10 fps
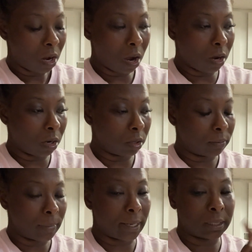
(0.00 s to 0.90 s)
um,
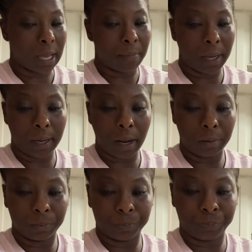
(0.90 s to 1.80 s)
by the time I get
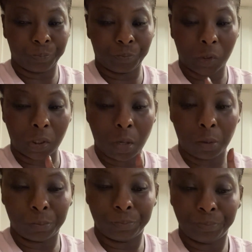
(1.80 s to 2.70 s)
out. So
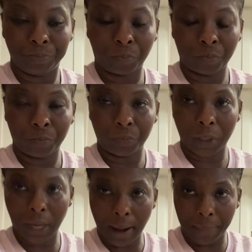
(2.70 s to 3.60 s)

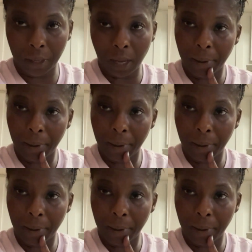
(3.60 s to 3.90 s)
I'll pick y'all